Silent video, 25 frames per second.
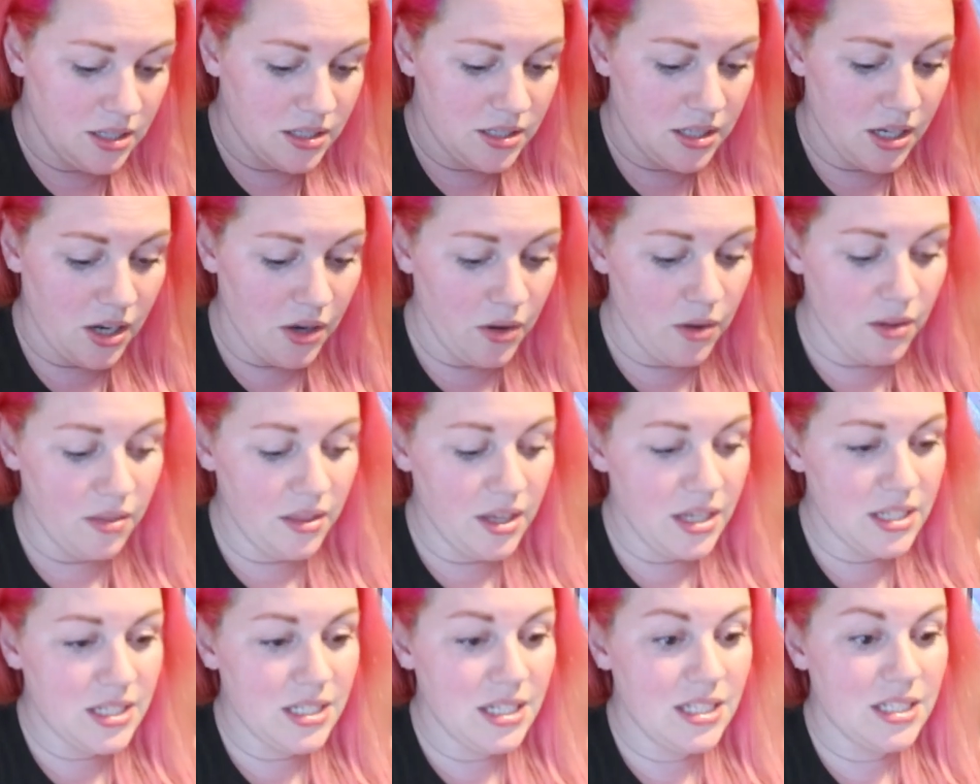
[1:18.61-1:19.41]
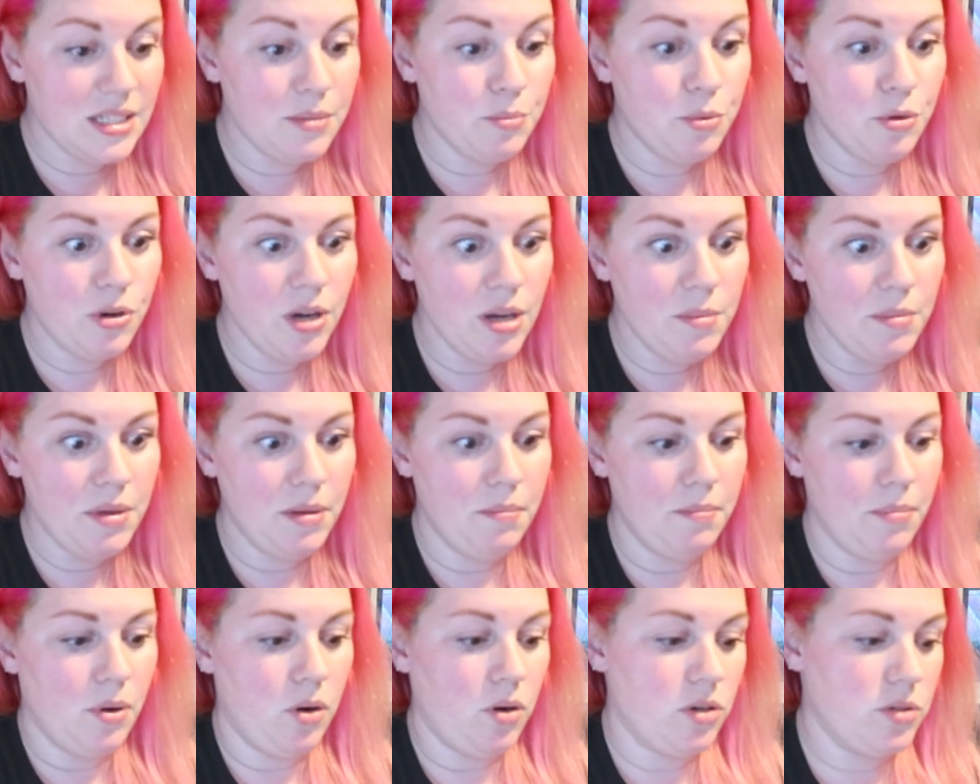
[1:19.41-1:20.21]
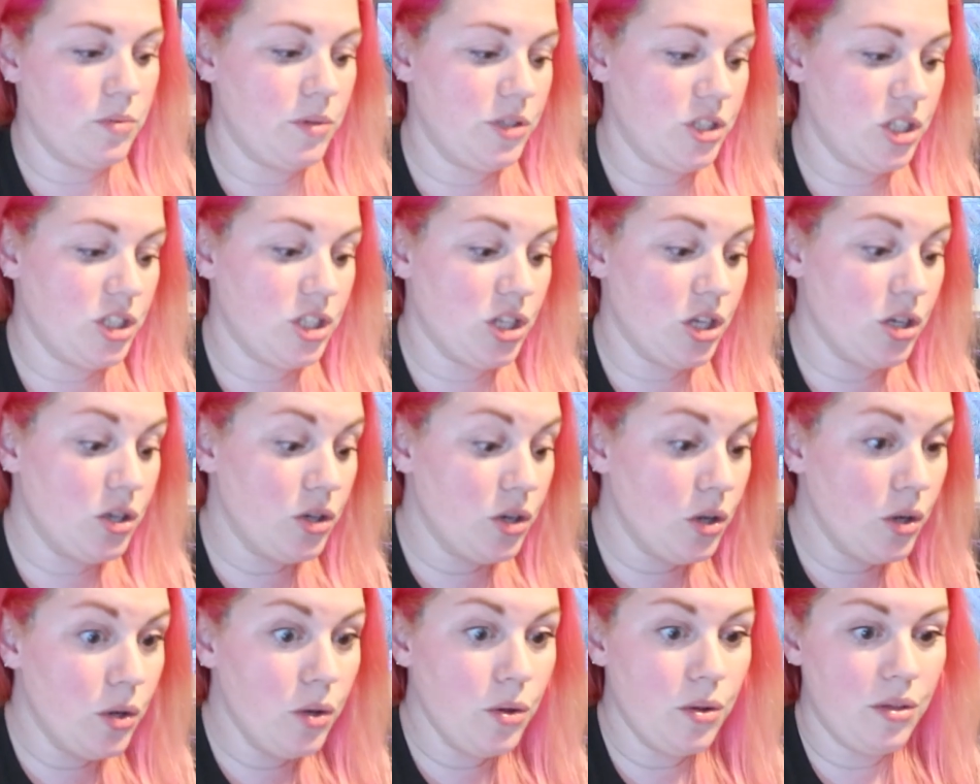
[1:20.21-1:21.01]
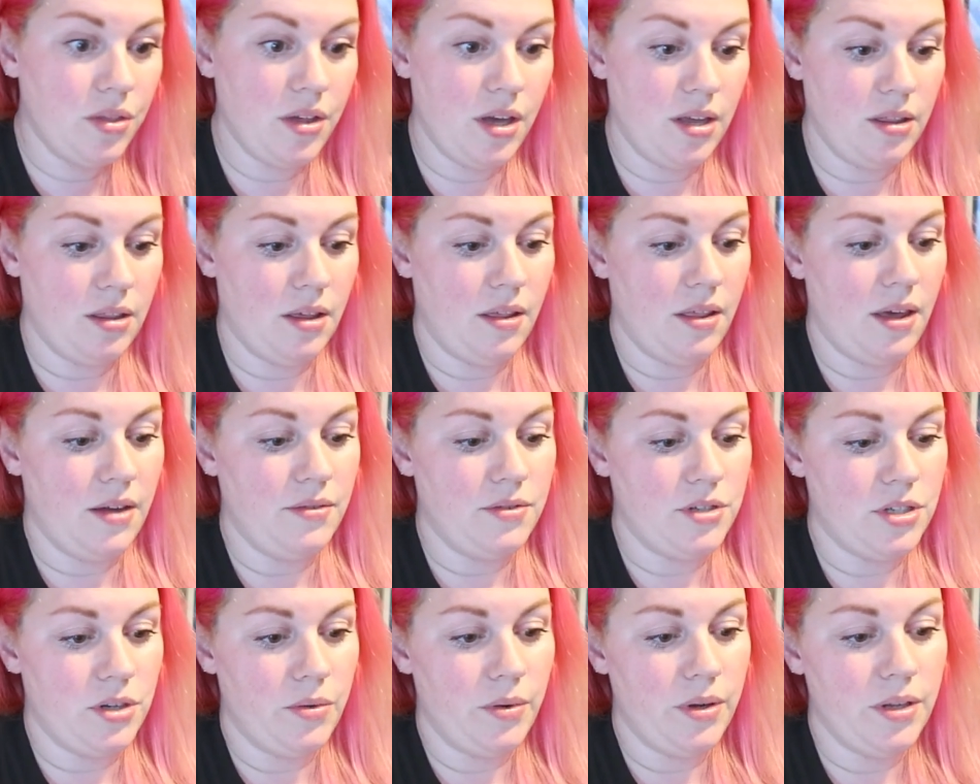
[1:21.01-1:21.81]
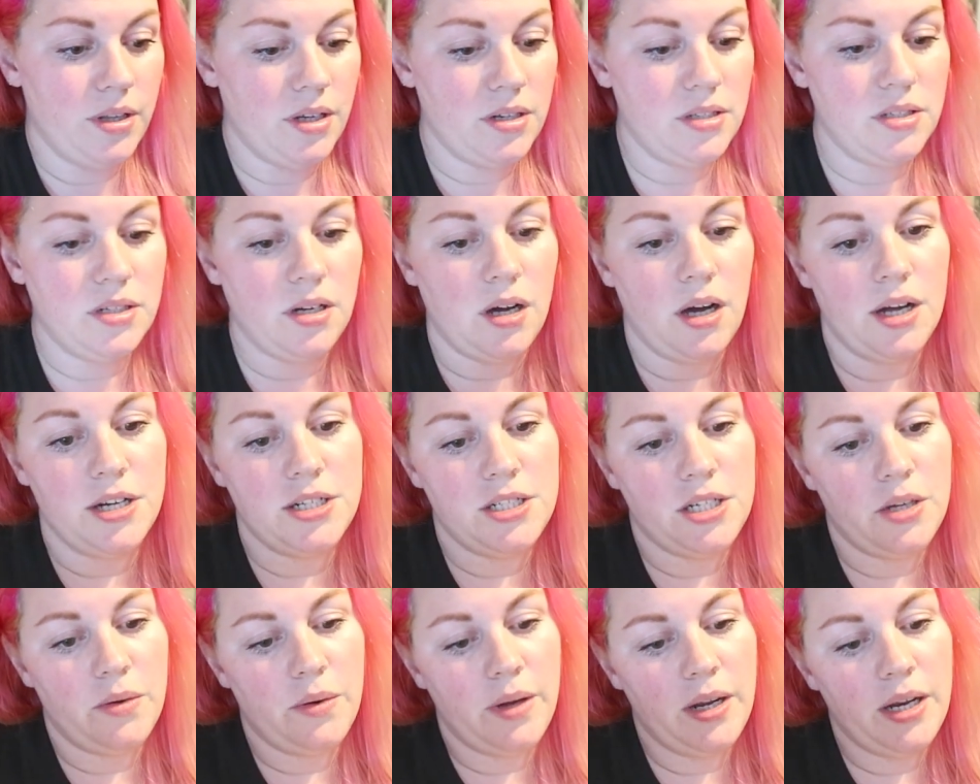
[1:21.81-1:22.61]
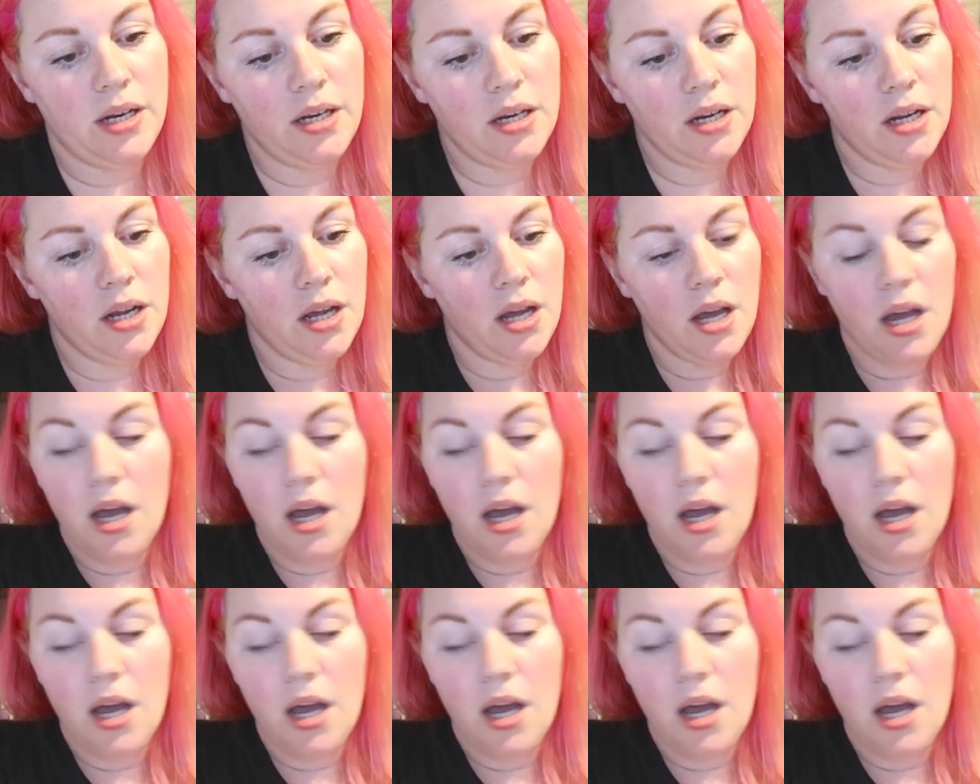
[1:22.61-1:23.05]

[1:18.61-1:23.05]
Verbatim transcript: so this is the premium box which is a new thing that they've do they started doing